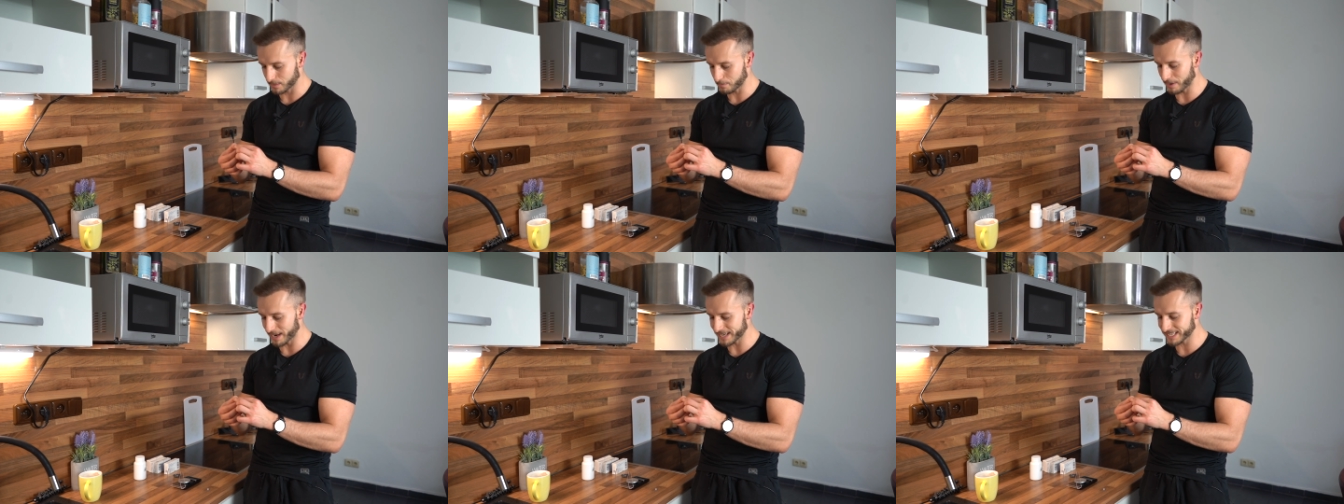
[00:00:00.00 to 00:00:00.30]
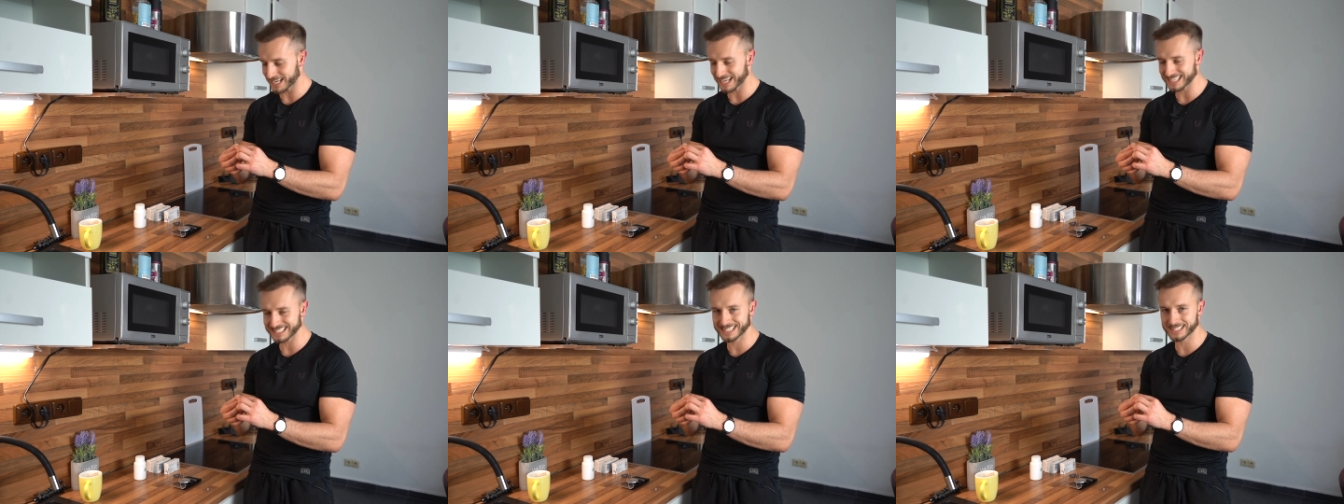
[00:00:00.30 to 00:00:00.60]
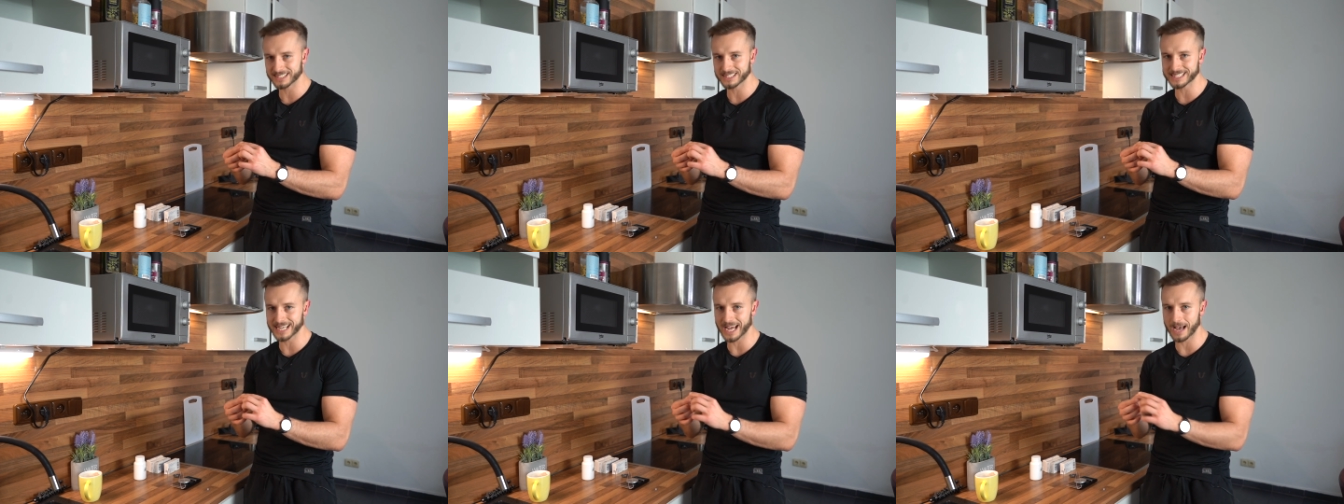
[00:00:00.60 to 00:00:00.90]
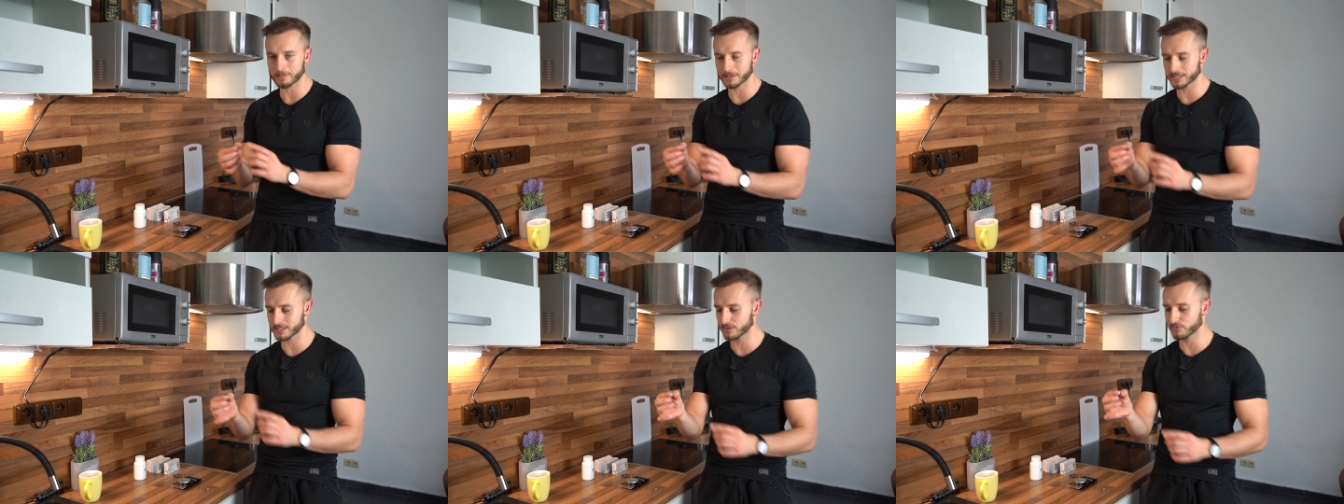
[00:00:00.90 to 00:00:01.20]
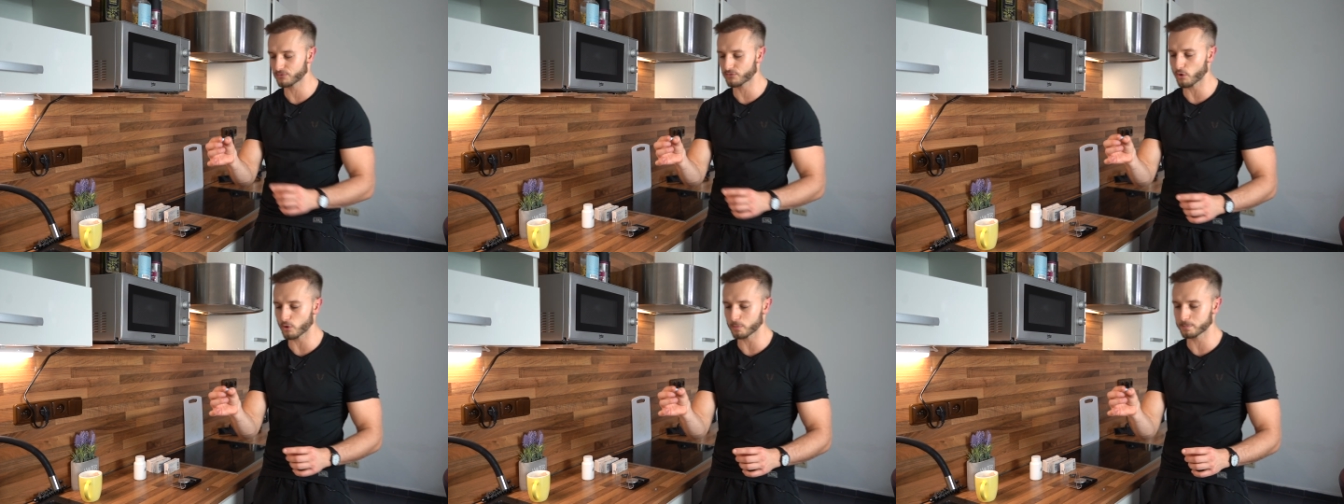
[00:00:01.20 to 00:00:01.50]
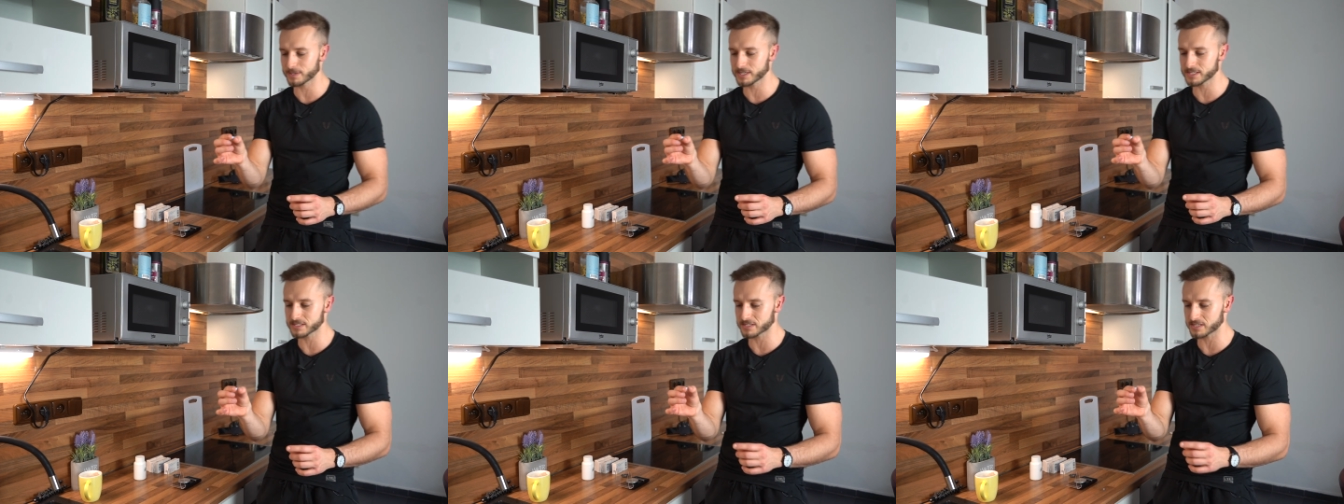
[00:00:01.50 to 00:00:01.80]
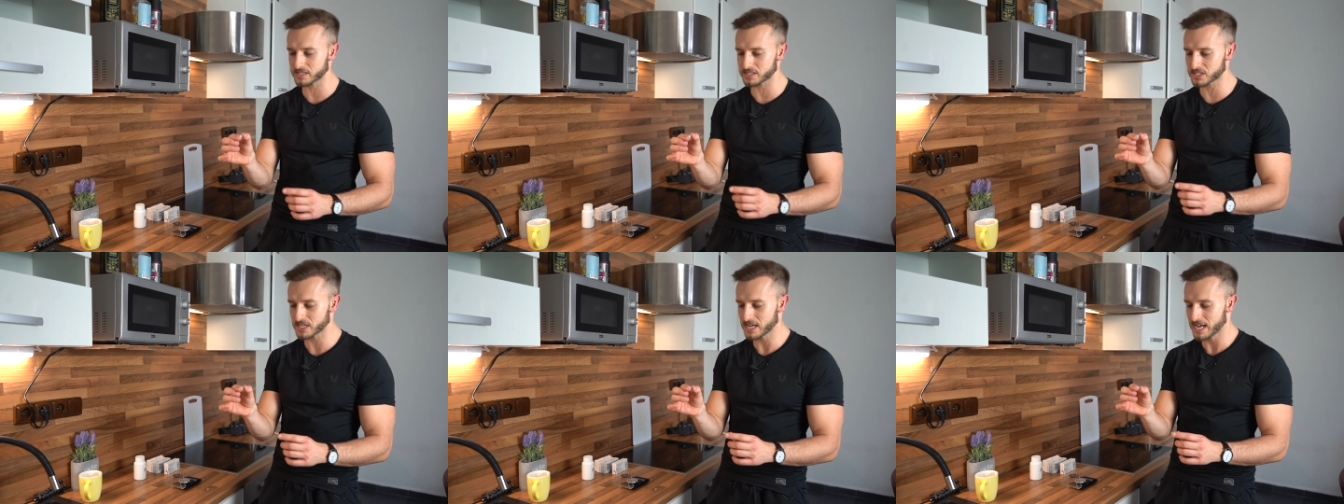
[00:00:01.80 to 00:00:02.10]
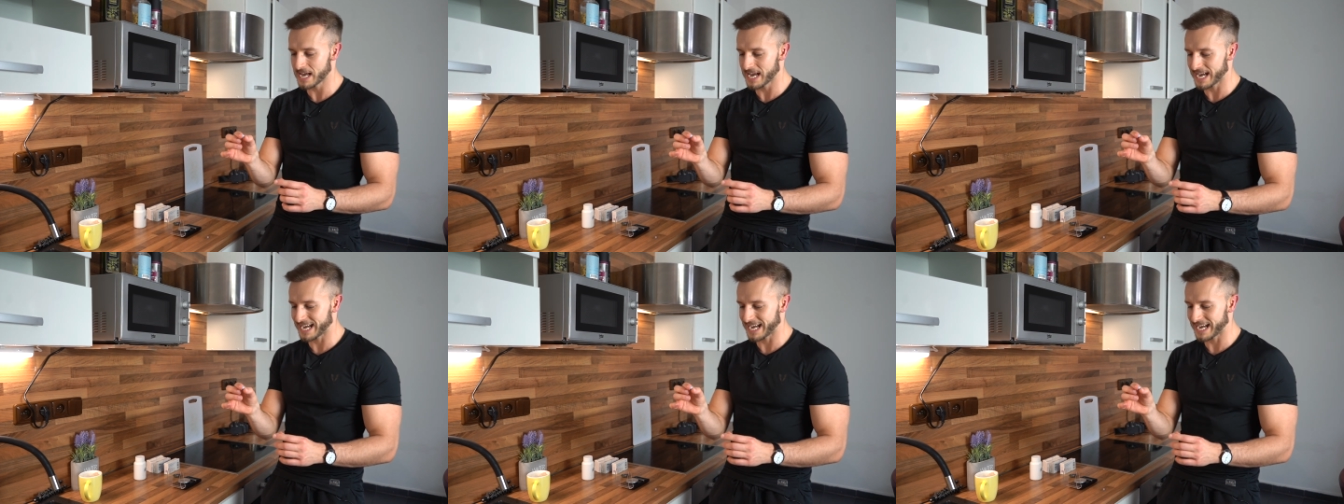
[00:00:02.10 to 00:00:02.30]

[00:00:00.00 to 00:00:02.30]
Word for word: by cutting the tablet in 4 pieces,